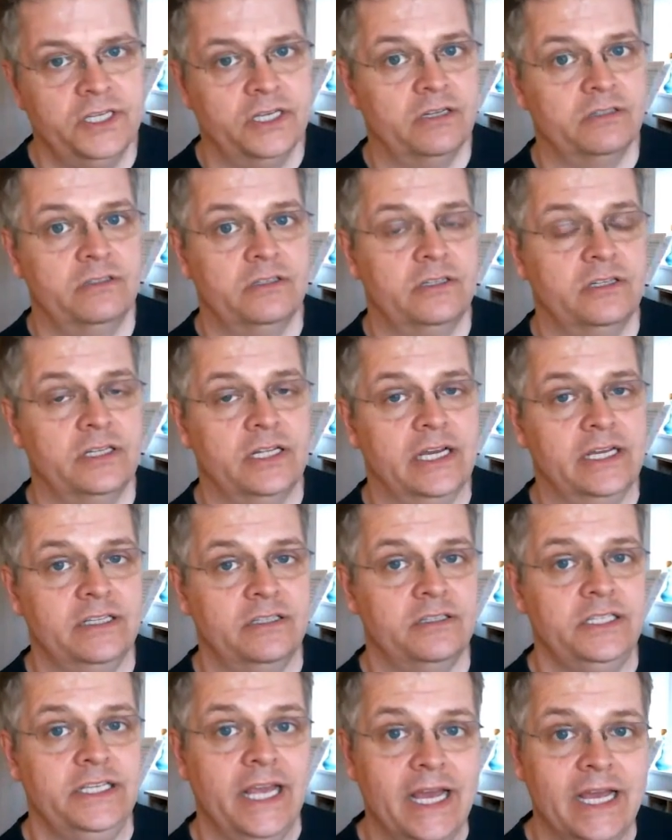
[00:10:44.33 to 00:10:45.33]
the answer to that
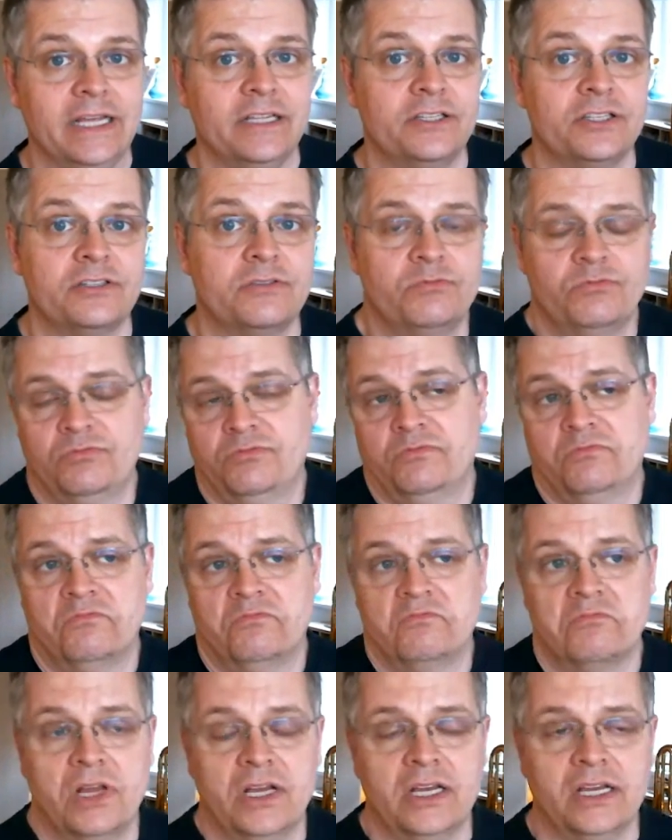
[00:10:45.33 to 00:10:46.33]
is yes,
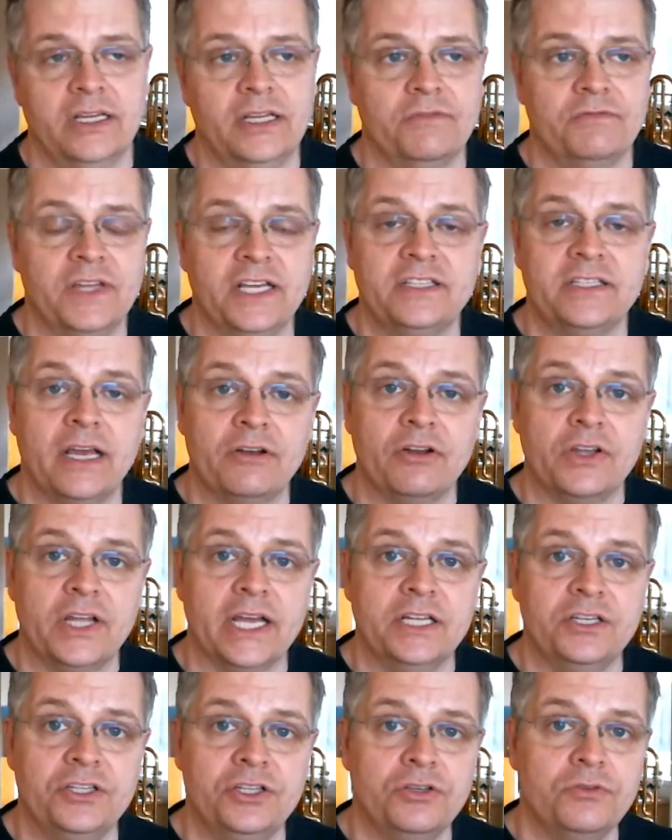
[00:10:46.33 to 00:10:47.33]
if they sound
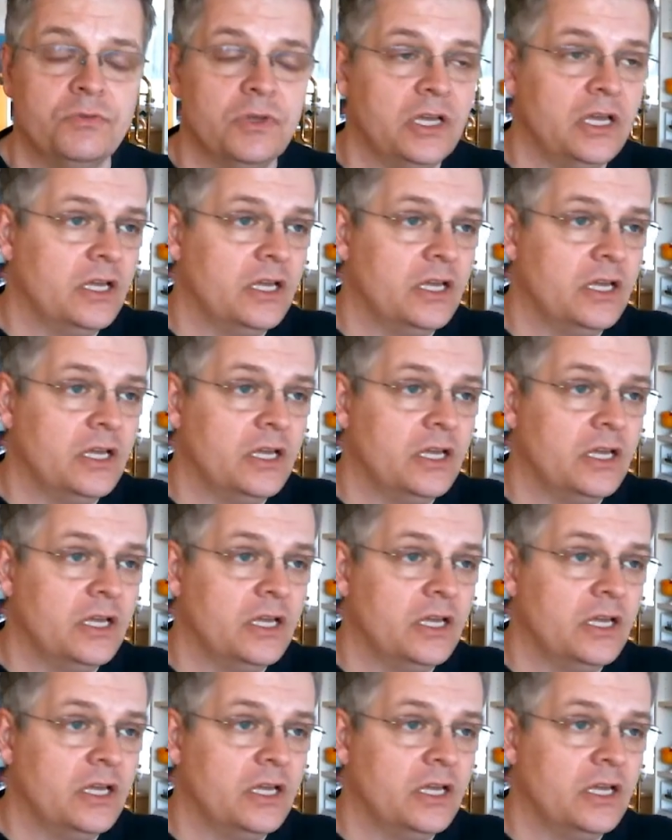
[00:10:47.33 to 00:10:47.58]
okay to you.